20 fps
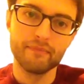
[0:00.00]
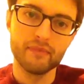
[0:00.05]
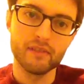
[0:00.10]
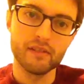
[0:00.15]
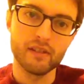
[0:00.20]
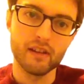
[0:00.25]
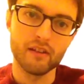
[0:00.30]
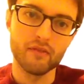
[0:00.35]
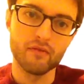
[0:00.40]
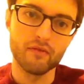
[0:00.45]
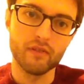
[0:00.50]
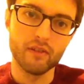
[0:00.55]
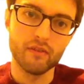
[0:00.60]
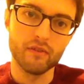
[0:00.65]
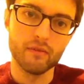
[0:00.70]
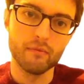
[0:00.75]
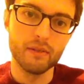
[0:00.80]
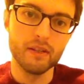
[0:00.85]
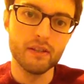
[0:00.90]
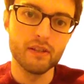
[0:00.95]
2nd fret of
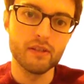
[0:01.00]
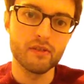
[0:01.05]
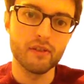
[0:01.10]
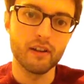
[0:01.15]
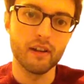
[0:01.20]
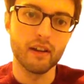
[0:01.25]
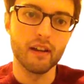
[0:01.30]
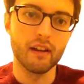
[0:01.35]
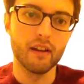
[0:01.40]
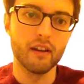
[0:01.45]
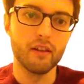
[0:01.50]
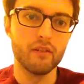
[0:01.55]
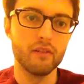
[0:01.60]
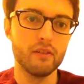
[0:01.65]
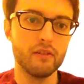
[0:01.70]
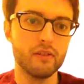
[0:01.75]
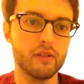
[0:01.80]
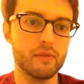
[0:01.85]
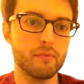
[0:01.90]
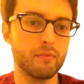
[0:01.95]
the B string, and now
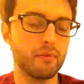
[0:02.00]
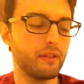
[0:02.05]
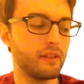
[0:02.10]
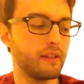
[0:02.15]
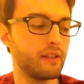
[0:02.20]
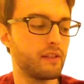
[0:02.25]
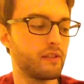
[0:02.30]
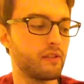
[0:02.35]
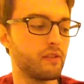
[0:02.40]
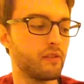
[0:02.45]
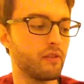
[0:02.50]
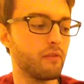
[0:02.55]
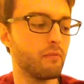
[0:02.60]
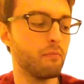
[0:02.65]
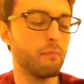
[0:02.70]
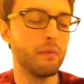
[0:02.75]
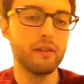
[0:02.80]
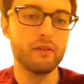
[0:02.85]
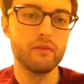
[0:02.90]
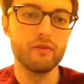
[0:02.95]
you just place your
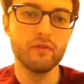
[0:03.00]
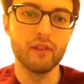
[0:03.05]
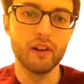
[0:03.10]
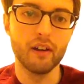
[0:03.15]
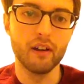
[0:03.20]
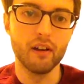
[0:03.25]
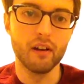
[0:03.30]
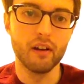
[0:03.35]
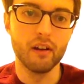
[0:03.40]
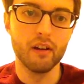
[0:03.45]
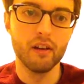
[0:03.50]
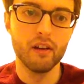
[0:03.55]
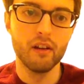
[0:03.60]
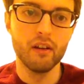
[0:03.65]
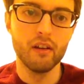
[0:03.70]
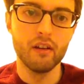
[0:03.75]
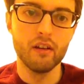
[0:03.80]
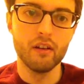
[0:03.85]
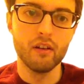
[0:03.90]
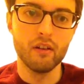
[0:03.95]
middle finger
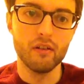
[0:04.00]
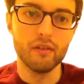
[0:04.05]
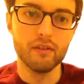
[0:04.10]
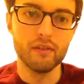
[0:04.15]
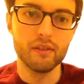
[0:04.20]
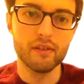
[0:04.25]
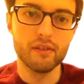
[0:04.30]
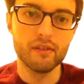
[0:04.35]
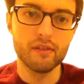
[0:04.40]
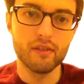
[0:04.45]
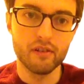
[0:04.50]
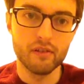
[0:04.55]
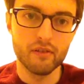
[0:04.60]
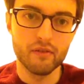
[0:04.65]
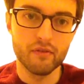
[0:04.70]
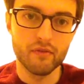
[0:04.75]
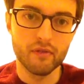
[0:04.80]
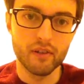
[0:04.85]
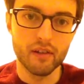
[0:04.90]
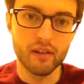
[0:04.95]
on the 3rd
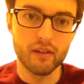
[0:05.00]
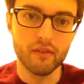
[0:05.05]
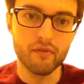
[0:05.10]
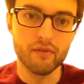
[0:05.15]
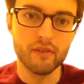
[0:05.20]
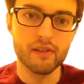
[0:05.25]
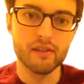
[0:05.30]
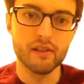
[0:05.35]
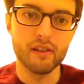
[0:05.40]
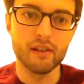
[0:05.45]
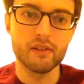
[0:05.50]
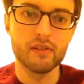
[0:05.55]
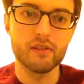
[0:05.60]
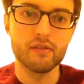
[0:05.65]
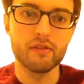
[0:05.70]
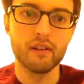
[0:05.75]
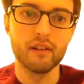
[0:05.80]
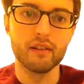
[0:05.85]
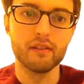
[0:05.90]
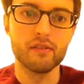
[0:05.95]
fret of the 6th
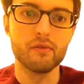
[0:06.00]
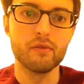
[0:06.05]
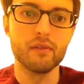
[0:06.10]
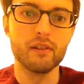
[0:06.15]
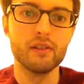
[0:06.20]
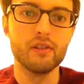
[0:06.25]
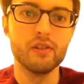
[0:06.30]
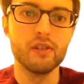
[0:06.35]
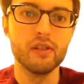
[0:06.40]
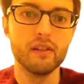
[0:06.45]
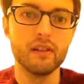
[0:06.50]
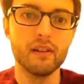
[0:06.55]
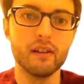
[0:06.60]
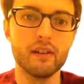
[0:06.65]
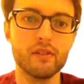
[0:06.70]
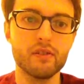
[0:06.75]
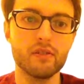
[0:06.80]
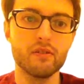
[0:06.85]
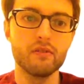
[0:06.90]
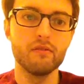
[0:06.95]
string, so on a G
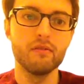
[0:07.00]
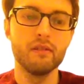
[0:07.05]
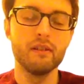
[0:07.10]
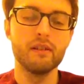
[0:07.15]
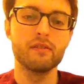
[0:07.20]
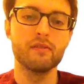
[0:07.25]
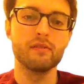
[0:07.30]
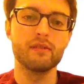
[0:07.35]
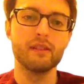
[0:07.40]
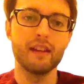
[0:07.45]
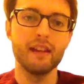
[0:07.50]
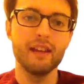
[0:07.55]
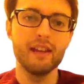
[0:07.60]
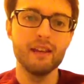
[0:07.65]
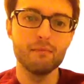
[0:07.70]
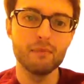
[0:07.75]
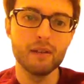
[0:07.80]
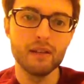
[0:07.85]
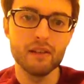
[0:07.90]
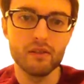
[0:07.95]
natural. So it's an
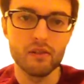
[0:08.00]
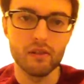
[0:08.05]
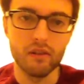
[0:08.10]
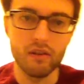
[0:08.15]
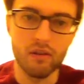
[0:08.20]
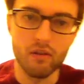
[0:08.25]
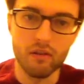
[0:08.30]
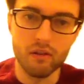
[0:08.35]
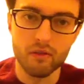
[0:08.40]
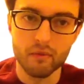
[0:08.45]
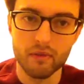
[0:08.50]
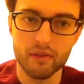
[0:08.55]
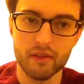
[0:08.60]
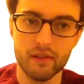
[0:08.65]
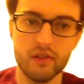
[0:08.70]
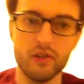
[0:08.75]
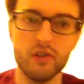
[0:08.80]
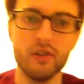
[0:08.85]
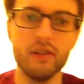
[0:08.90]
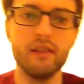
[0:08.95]
A major chord with a
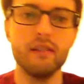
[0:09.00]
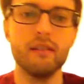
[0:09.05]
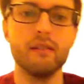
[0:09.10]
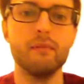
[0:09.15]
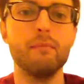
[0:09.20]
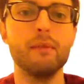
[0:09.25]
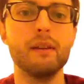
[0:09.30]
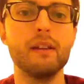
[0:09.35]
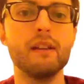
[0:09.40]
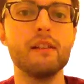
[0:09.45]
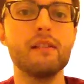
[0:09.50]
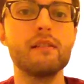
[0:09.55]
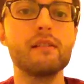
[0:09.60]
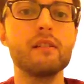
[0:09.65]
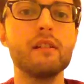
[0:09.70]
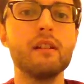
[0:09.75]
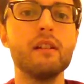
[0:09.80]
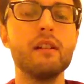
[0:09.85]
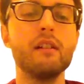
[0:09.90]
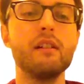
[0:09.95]
G in the
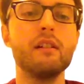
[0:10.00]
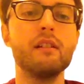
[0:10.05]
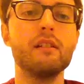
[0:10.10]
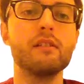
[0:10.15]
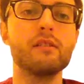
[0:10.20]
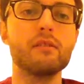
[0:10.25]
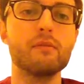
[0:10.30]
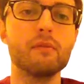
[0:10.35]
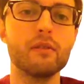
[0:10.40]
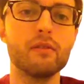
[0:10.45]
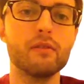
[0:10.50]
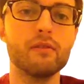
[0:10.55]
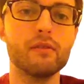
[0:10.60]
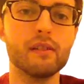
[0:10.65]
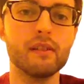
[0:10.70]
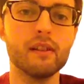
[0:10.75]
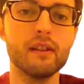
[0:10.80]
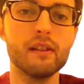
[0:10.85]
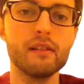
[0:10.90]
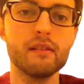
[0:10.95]
bass. So it goes
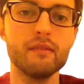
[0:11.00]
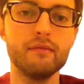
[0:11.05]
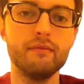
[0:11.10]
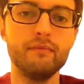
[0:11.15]
like this.